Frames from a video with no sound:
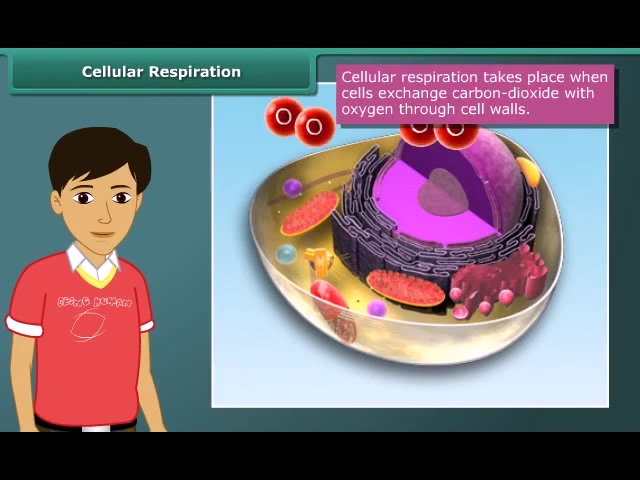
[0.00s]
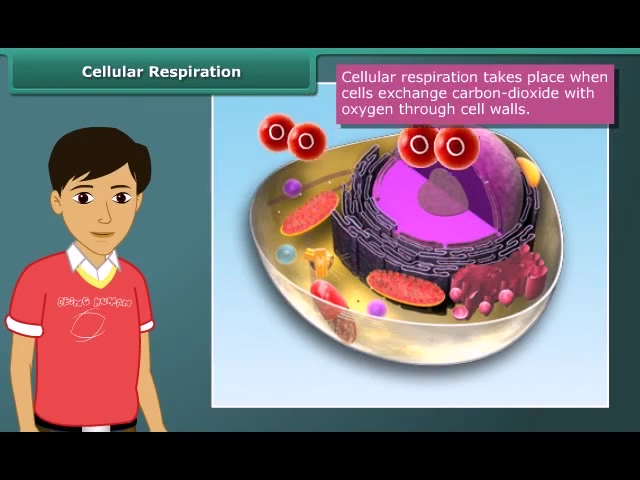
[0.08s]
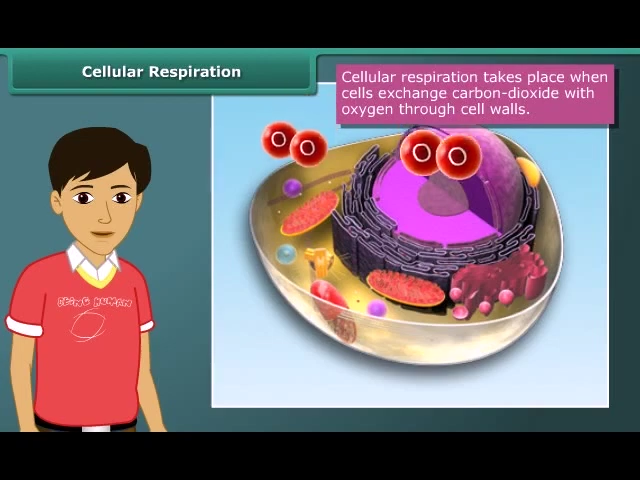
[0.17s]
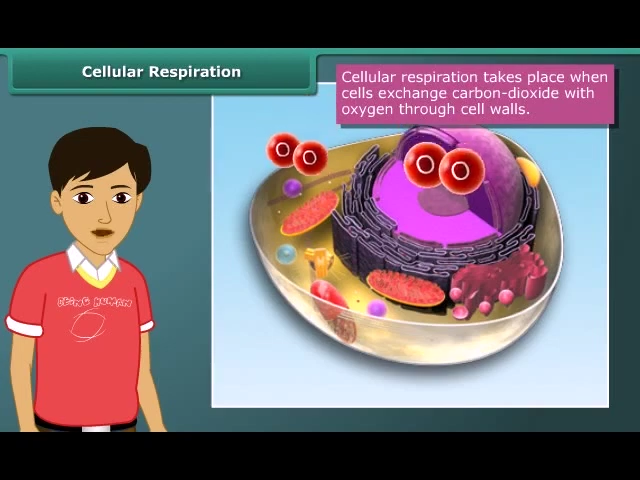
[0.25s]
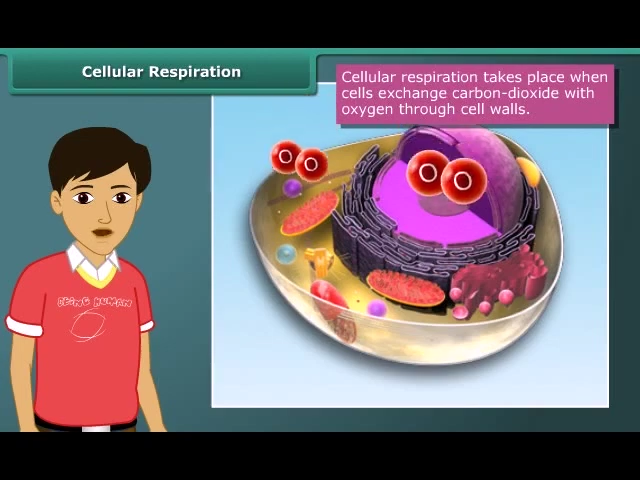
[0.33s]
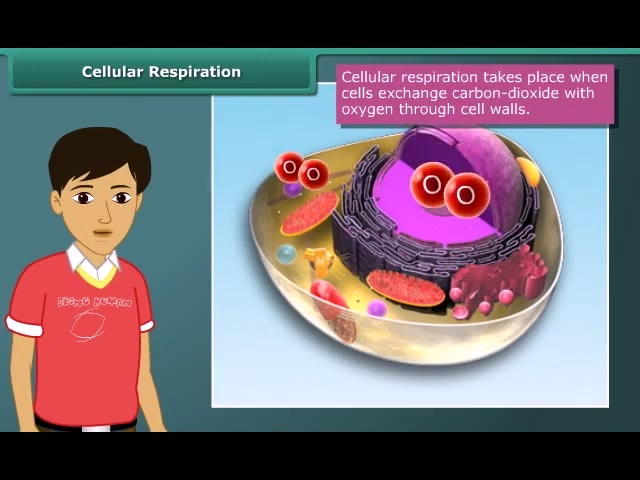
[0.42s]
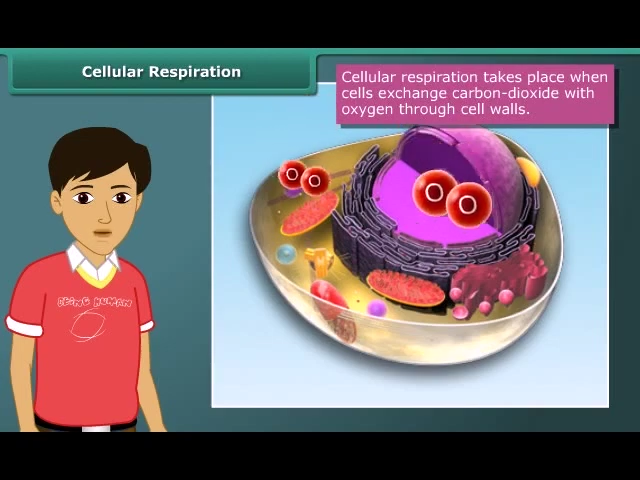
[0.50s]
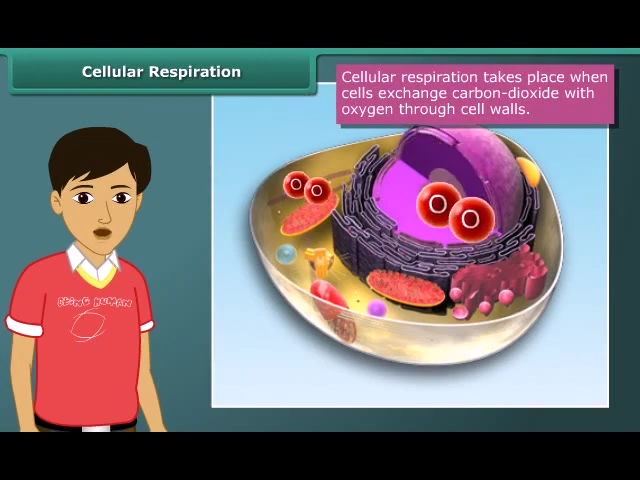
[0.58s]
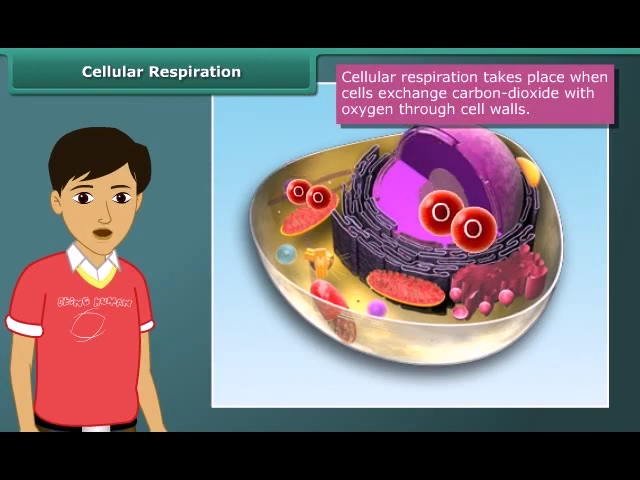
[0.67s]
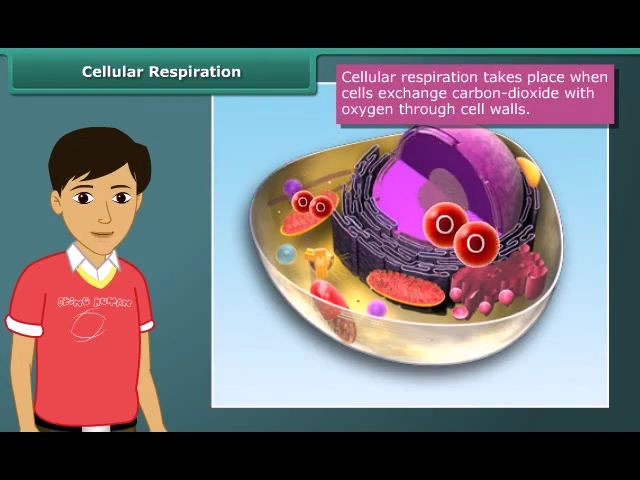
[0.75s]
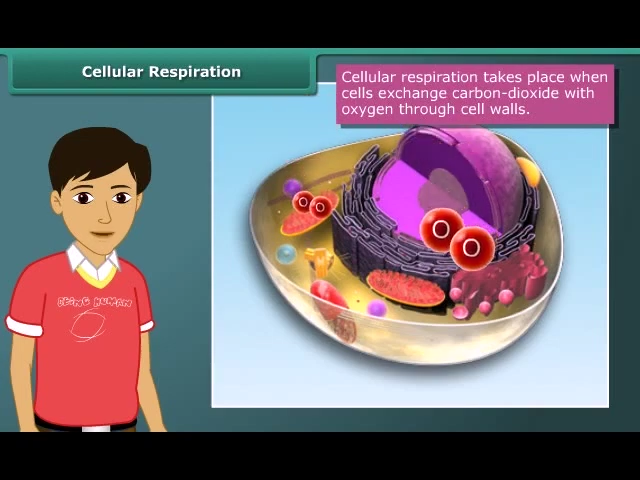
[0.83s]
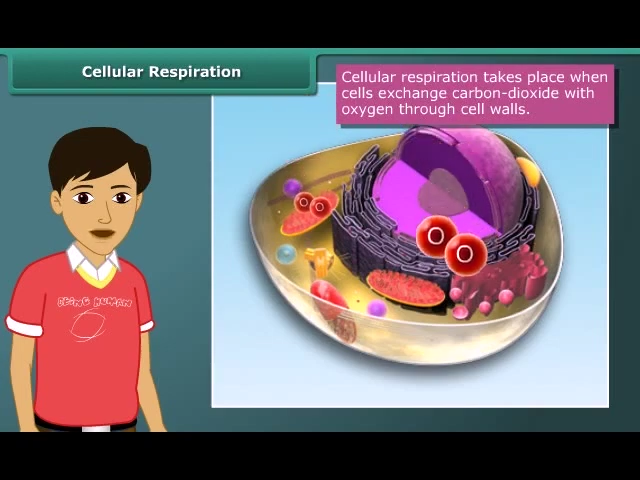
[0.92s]
with the
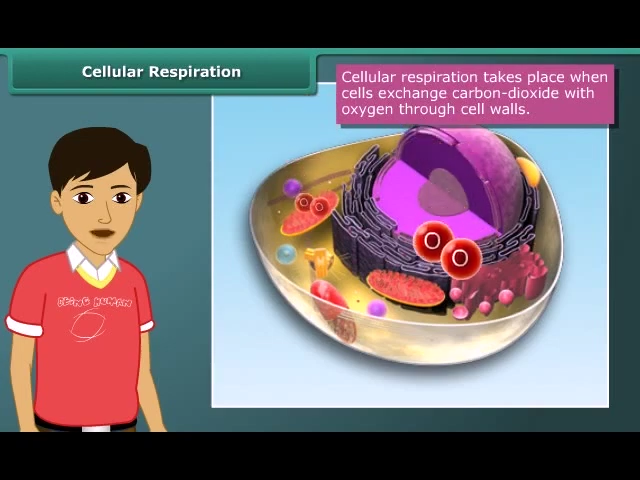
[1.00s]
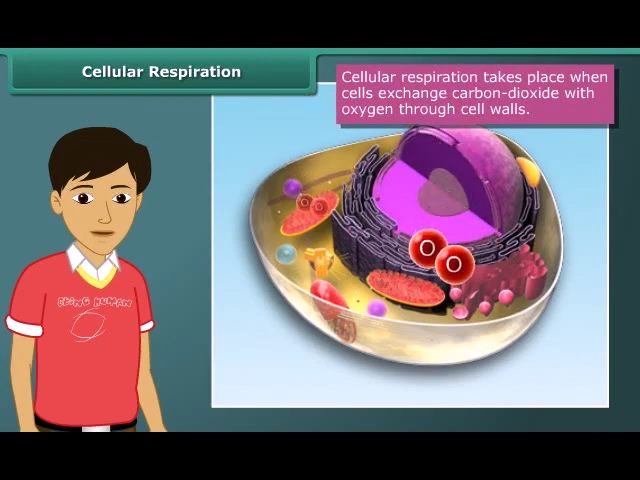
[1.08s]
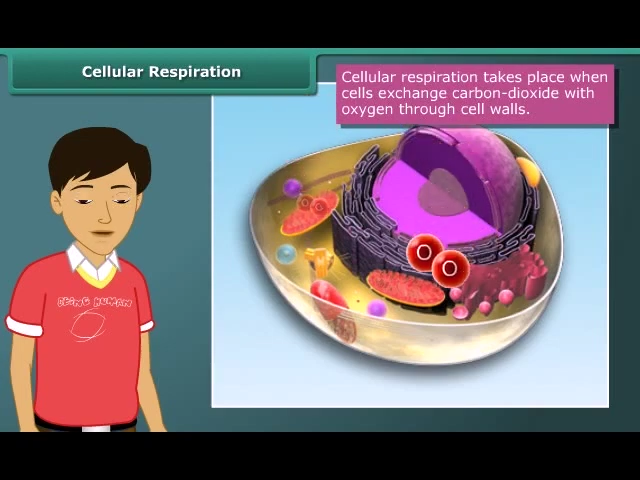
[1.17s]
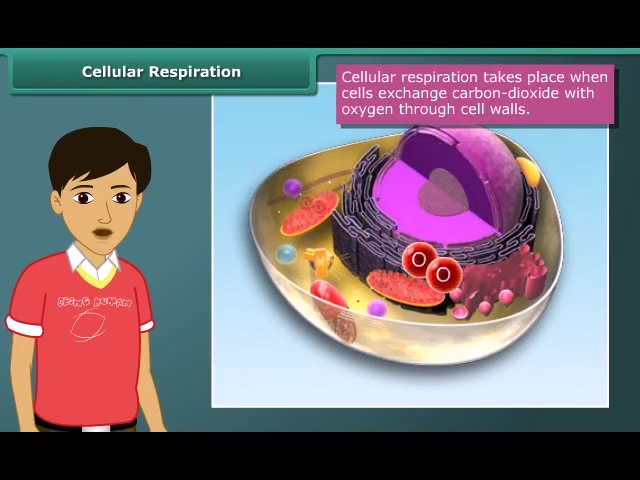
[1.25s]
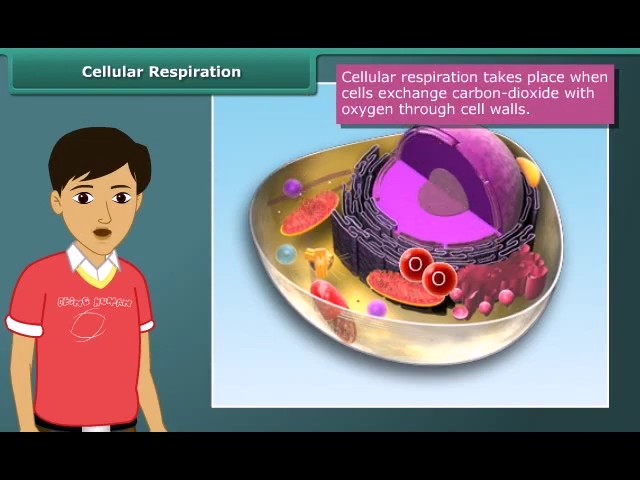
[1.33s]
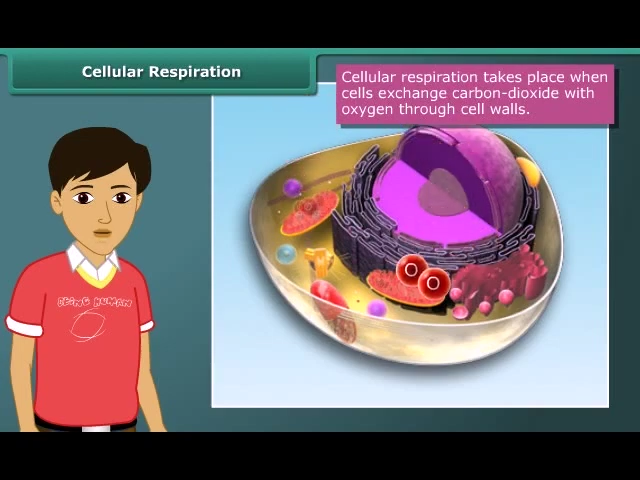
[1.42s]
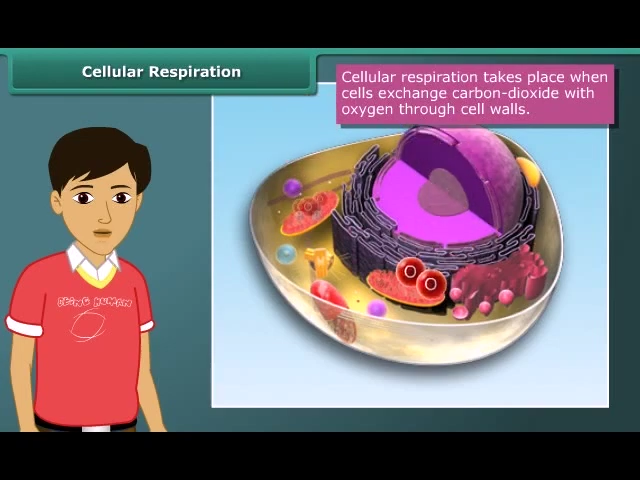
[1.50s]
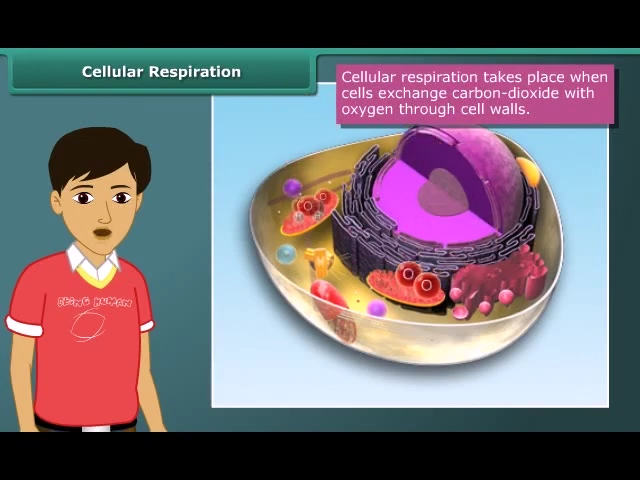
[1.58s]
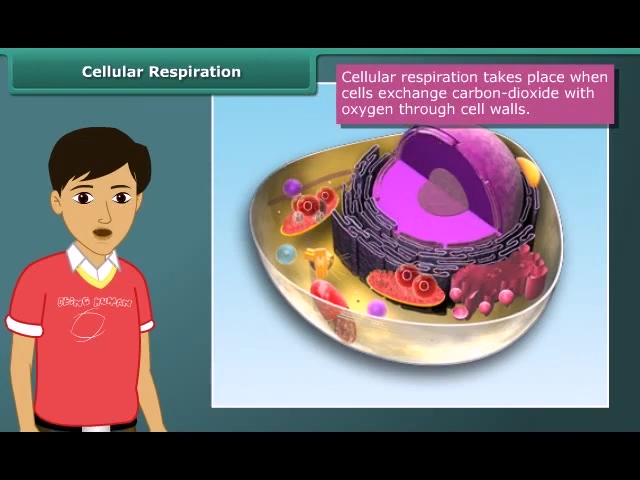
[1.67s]
essential oxygen